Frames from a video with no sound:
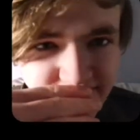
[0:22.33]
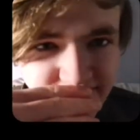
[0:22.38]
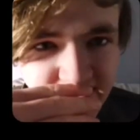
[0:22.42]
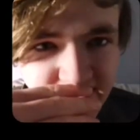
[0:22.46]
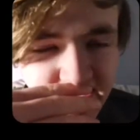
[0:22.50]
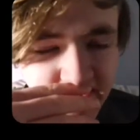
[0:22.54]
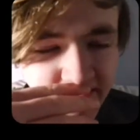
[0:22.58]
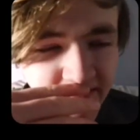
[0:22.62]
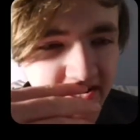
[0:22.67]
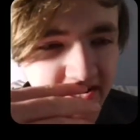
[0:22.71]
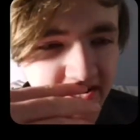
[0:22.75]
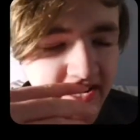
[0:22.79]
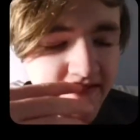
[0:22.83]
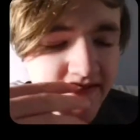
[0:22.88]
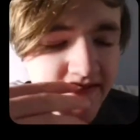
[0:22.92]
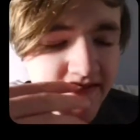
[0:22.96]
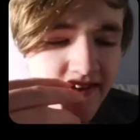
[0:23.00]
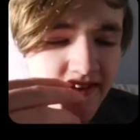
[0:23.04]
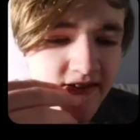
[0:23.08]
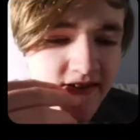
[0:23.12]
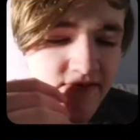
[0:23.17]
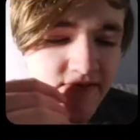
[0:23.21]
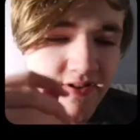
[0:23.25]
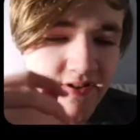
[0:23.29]
if you don't
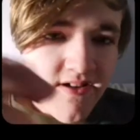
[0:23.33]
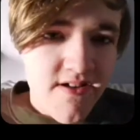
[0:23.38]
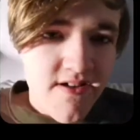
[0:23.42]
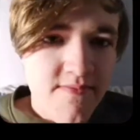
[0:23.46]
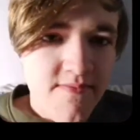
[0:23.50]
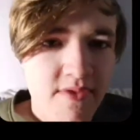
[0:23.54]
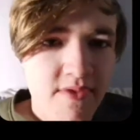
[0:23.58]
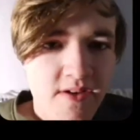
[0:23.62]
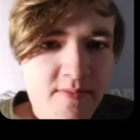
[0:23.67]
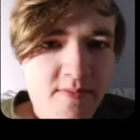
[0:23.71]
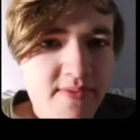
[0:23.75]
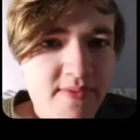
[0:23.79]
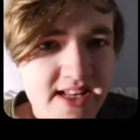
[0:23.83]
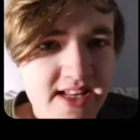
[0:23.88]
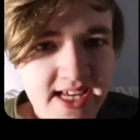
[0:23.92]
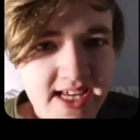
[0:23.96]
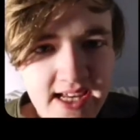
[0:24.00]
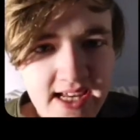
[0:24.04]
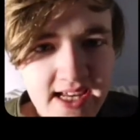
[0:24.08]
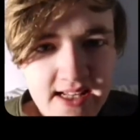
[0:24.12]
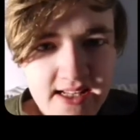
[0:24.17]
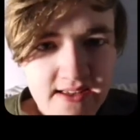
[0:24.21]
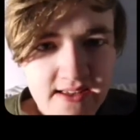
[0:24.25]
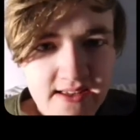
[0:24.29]
know, um, I
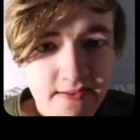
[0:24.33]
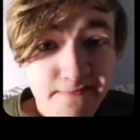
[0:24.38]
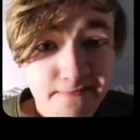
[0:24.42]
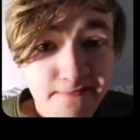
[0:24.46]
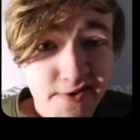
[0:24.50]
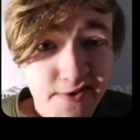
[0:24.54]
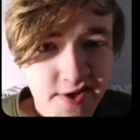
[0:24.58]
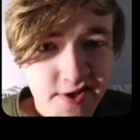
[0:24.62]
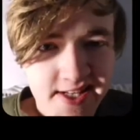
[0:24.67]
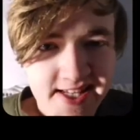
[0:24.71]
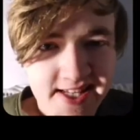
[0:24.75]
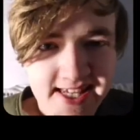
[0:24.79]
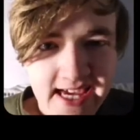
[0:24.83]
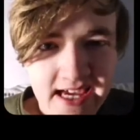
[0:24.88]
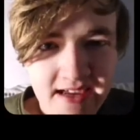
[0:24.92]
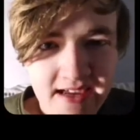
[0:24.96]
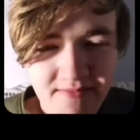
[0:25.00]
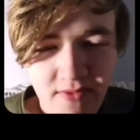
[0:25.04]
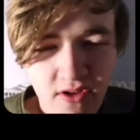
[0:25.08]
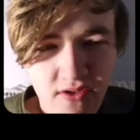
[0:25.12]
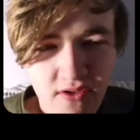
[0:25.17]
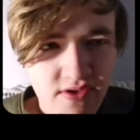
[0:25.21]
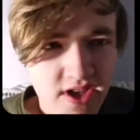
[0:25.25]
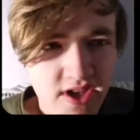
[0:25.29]
played the first
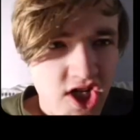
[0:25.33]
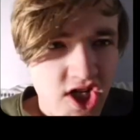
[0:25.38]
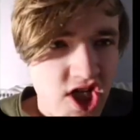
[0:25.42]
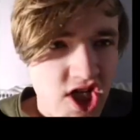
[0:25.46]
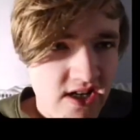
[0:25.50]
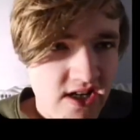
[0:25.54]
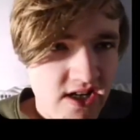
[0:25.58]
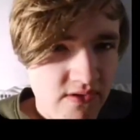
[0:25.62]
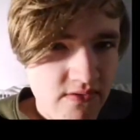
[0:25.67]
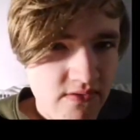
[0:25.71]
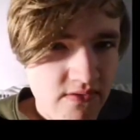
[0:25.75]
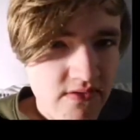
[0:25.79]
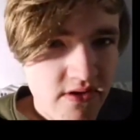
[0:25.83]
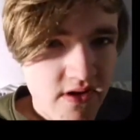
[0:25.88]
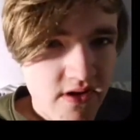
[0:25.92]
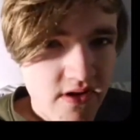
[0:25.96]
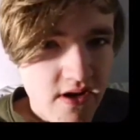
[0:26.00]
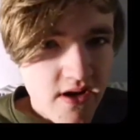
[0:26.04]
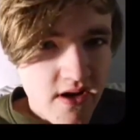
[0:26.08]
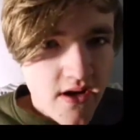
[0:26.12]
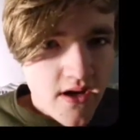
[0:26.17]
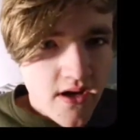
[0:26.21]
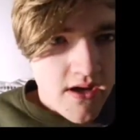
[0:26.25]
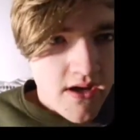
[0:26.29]
game on the channel.
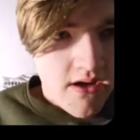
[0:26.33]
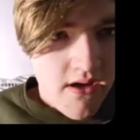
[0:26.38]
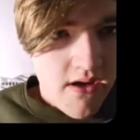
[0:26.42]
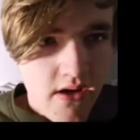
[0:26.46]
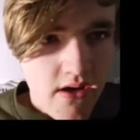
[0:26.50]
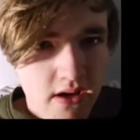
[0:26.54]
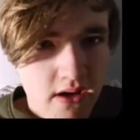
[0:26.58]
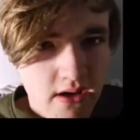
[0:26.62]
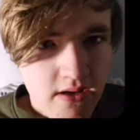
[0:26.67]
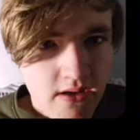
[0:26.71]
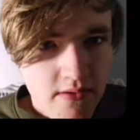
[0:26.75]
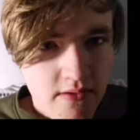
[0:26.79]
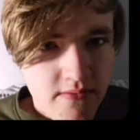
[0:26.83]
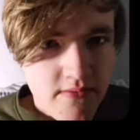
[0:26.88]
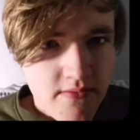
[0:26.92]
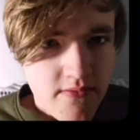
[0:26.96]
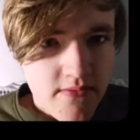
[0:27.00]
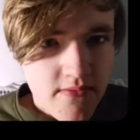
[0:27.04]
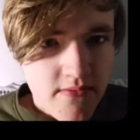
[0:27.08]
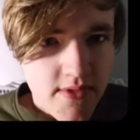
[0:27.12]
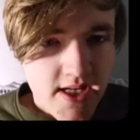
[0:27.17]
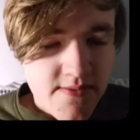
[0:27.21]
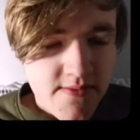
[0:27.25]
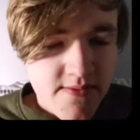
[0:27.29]
Um,
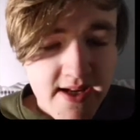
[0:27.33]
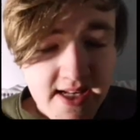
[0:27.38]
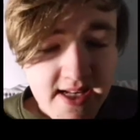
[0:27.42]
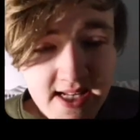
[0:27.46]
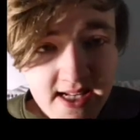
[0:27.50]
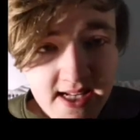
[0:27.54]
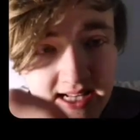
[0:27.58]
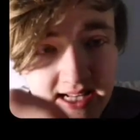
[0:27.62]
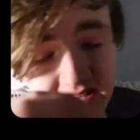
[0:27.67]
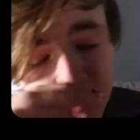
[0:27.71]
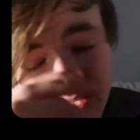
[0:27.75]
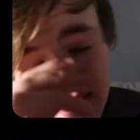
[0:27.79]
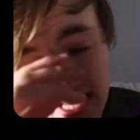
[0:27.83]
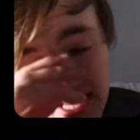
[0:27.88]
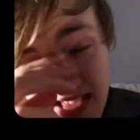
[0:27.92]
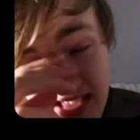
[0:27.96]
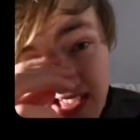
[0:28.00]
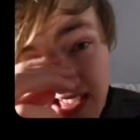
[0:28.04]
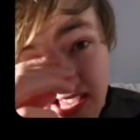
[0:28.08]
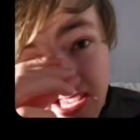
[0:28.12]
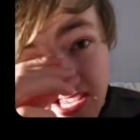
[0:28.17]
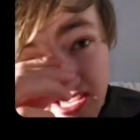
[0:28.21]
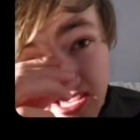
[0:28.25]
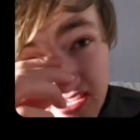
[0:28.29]
it's basically
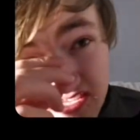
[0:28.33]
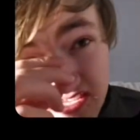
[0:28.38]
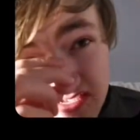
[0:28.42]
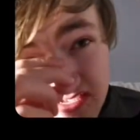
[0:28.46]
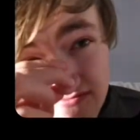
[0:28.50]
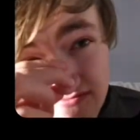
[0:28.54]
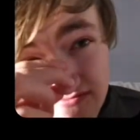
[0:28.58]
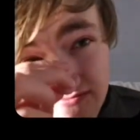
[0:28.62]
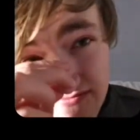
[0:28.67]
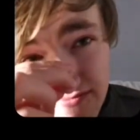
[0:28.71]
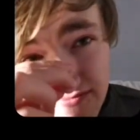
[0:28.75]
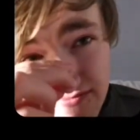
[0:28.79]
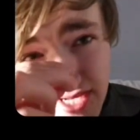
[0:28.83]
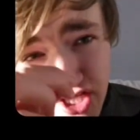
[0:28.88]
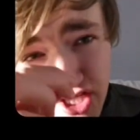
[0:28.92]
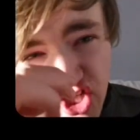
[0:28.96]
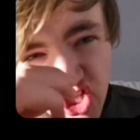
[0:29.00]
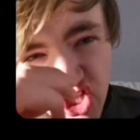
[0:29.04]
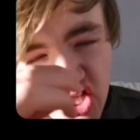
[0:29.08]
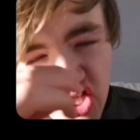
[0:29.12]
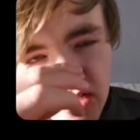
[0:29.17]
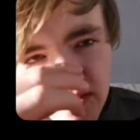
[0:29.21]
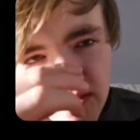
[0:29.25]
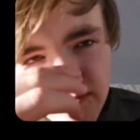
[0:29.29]
a
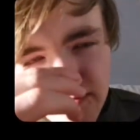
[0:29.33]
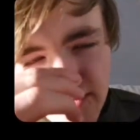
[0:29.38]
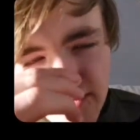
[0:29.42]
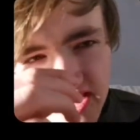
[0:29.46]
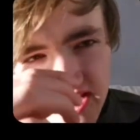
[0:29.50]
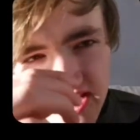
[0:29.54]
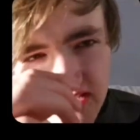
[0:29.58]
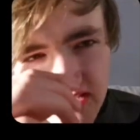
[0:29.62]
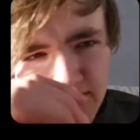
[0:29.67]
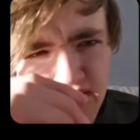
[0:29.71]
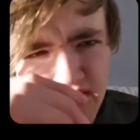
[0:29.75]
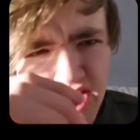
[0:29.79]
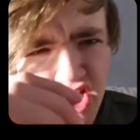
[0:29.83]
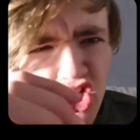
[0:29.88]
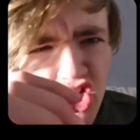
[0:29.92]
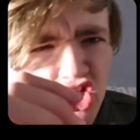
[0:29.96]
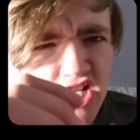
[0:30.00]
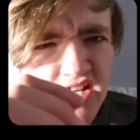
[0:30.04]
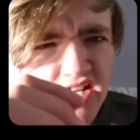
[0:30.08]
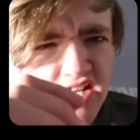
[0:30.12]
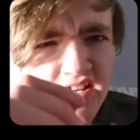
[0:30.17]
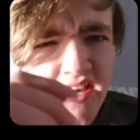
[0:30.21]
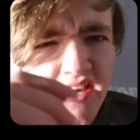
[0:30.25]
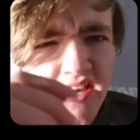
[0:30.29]
messenger, mess,
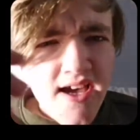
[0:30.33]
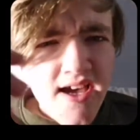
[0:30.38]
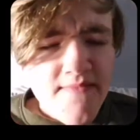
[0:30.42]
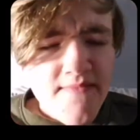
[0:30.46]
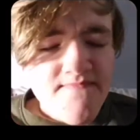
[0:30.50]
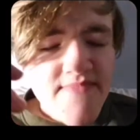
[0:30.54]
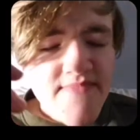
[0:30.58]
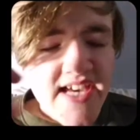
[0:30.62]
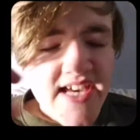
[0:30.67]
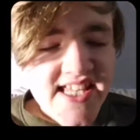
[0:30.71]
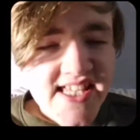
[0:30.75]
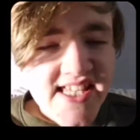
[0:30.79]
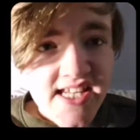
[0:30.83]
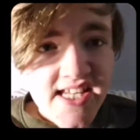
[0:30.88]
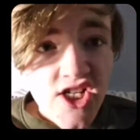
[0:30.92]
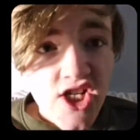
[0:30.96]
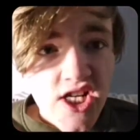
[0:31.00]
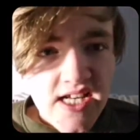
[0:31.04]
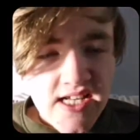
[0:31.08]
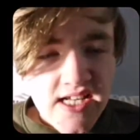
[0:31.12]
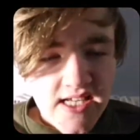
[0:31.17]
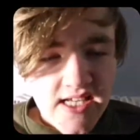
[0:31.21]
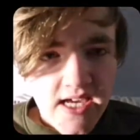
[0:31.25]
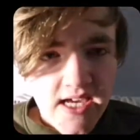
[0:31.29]
messaging,
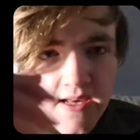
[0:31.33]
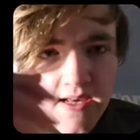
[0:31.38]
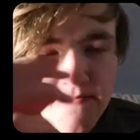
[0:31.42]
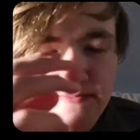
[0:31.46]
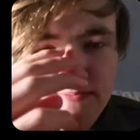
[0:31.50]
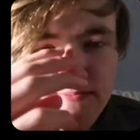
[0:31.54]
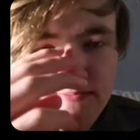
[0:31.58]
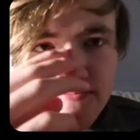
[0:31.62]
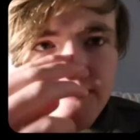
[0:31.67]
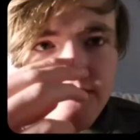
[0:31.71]
messaging game,